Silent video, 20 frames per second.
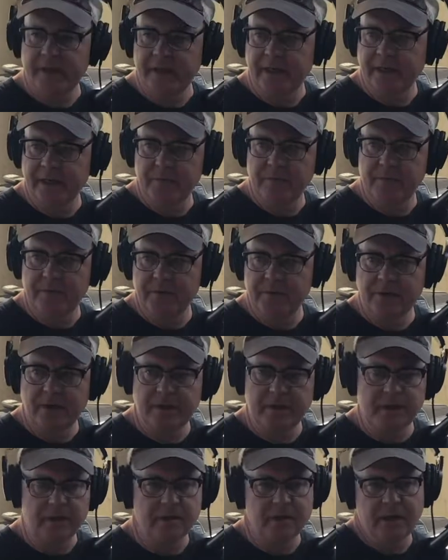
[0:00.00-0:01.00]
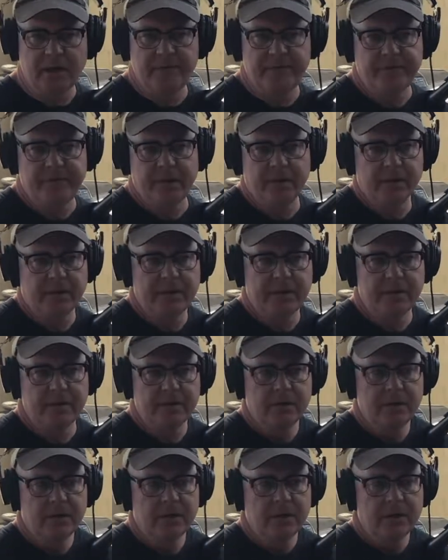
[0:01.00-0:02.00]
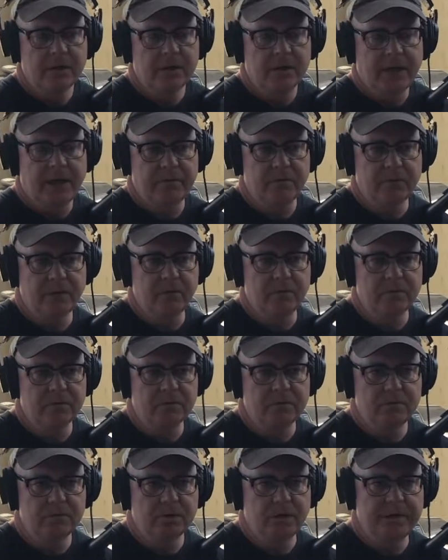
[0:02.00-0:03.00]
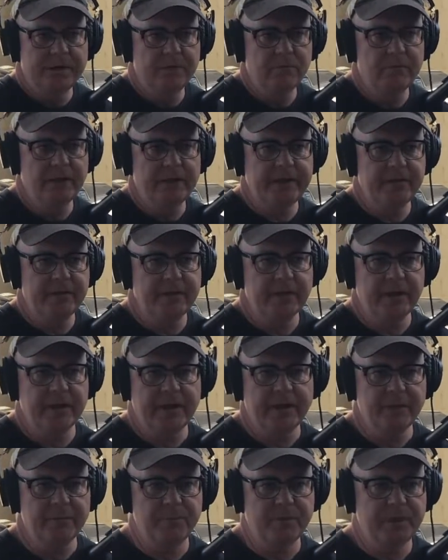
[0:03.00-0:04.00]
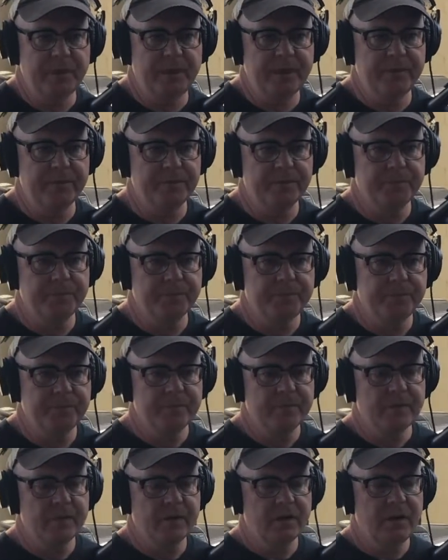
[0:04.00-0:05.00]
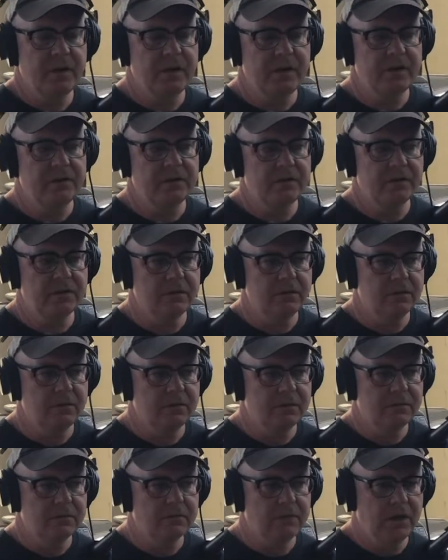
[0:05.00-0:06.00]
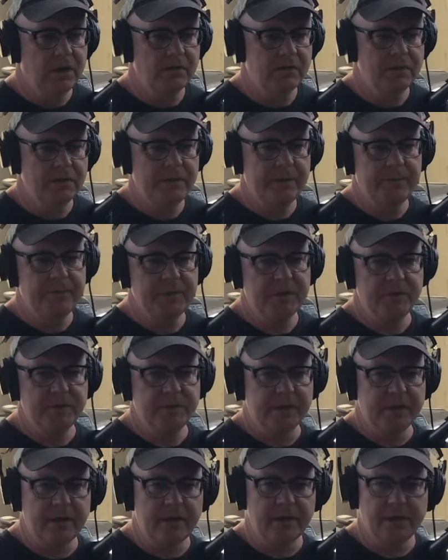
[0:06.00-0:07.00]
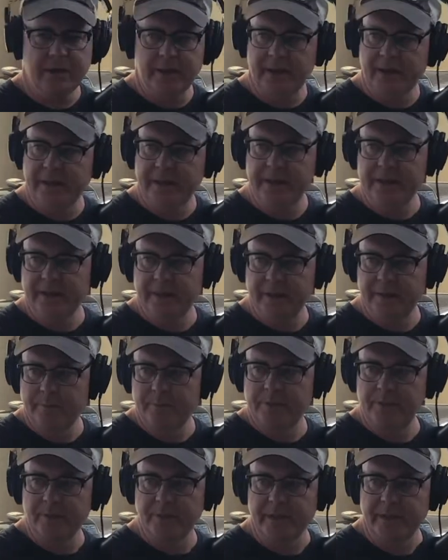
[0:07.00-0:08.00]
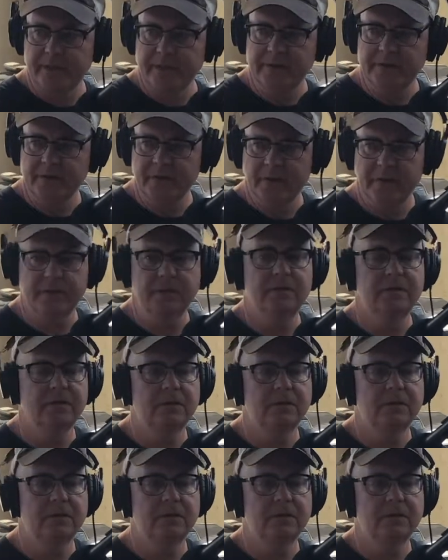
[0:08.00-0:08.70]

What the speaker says: I had music, and I felt like I can write and I can play, and I'll just keep doing that, and I can keep doing these things.